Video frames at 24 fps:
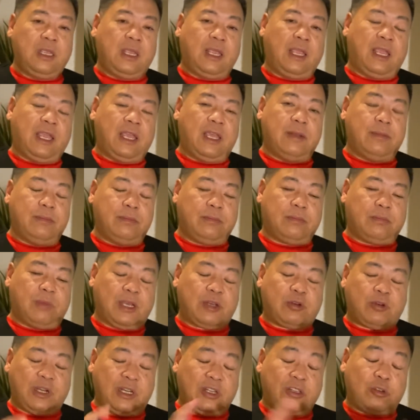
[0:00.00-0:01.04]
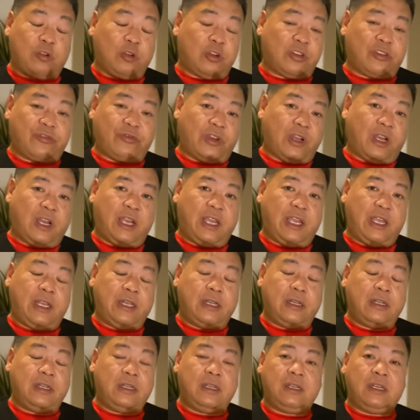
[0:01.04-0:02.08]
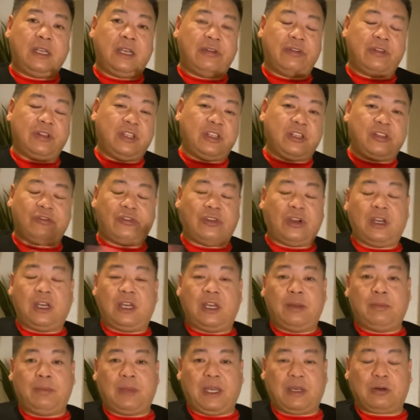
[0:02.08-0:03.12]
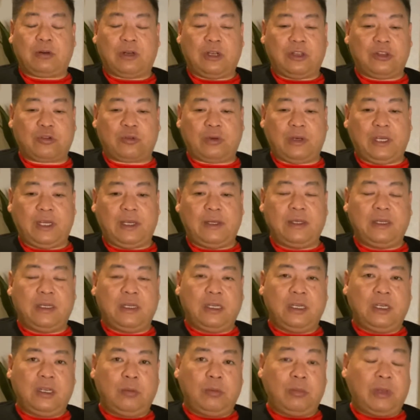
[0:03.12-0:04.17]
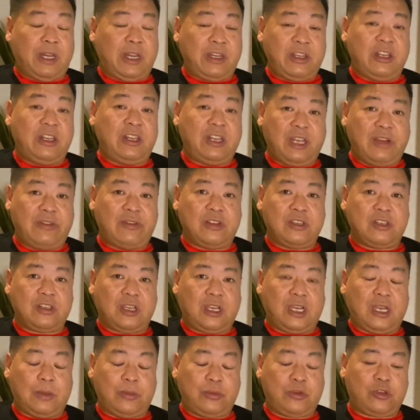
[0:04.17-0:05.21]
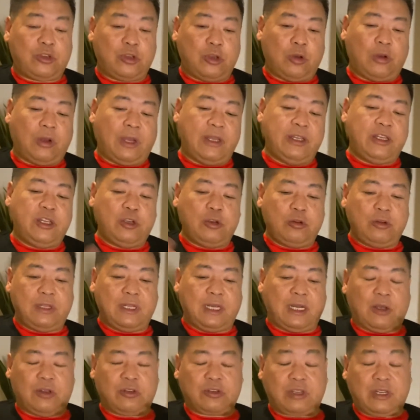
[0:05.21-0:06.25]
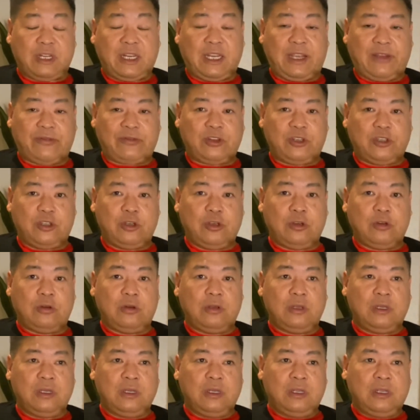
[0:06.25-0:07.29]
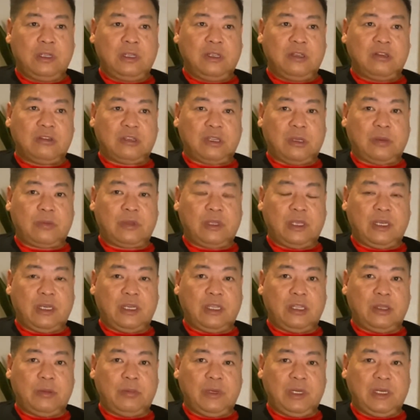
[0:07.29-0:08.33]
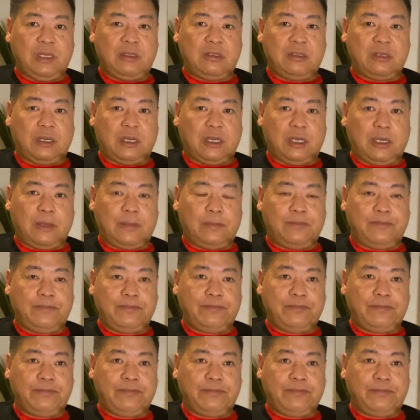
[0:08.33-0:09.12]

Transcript: And my credit score is fine, everything's fine, background's great, but I didn't have a job, so I knew that I was going to have to do something in the meantime.